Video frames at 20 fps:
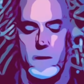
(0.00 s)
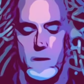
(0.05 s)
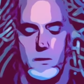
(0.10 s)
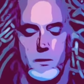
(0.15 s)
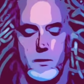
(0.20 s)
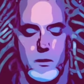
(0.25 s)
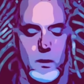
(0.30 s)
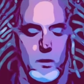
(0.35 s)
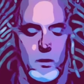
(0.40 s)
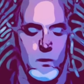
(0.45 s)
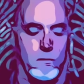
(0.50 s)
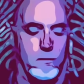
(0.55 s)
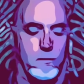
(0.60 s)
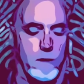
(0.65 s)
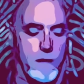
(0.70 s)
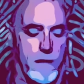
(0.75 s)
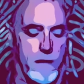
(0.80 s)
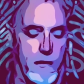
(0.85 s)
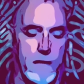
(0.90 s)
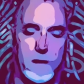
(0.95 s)
So
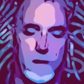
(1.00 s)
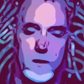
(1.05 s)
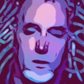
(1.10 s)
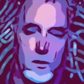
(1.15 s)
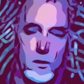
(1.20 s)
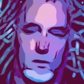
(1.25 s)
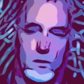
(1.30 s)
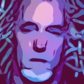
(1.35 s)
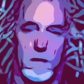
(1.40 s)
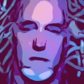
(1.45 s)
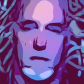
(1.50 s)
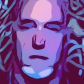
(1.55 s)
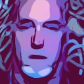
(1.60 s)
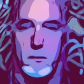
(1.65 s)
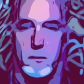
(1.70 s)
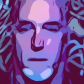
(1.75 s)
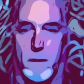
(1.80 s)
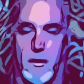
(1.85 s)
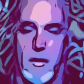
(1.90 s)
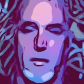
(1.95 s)
within you, at the
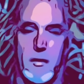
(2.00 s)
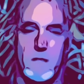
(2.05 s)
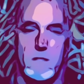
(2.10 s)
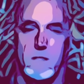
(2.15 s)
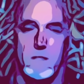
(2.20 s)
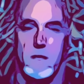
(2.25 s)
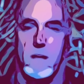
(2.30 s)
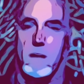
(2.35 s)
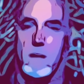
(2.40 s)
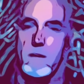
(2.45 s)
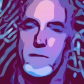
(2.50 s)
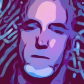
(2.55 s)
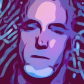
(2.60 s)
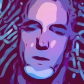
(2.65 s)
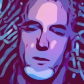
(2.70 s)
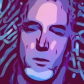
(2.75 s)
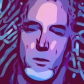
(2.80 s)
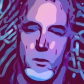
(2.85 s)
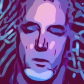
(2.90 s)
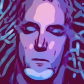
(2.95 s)
base of
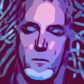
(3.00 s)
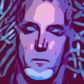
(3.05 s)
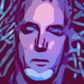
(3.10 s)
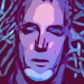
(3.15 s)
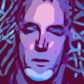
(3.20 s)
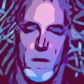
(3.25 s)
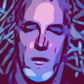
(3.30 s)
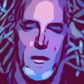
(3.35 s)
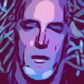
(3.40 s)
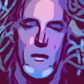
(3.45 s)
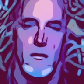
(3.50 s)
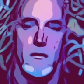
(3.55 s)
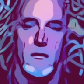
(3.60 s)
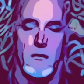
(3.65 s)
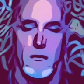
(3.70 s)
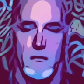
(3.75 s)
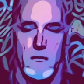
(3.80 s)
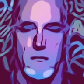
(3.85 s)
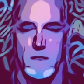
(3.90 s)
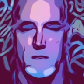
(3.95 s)
your brain,
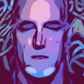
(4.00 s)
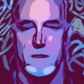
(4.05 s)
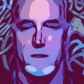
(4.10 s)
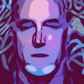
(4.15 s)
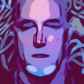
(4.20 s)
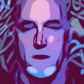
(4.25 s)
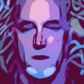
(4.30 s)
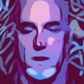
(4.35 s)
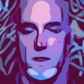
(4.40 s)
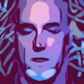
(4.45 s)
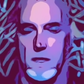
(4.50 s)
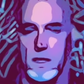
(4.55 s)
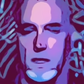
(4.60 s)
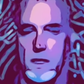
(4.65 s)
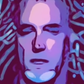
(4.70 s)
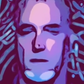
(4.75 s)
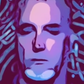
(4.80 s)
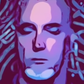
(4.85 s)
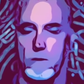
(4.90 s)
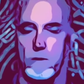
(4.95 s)
is
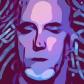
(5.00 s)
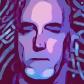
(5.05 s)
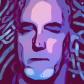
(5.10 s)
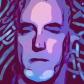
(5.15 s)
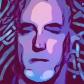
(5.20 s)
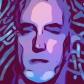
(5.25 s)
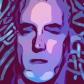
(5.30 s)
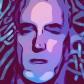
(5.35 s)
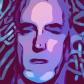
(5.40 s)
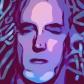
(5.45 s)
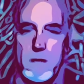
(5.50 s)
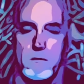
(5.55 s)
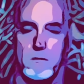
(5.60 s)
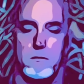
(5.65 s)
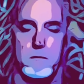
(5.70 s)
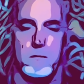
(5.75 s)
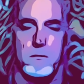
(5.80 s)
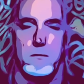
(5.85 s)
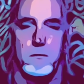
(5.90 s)
the reptilian